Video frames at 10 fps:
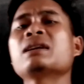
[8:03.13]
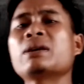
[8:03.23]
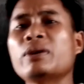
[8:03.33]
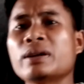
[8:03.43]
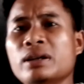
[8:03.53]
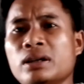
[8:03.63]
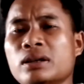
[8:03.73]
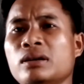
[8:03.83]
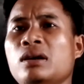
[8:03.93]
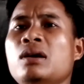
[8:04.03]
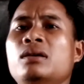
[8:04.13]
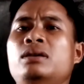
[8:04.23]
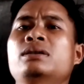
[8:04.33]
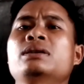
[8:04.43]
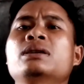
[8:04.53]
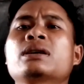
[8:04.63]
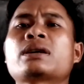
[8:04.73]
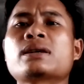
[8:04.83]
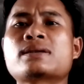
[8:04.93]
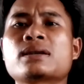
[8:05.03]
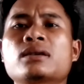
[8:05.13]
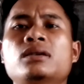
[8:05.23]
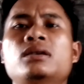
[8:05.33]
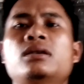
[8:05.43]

living there, and then getting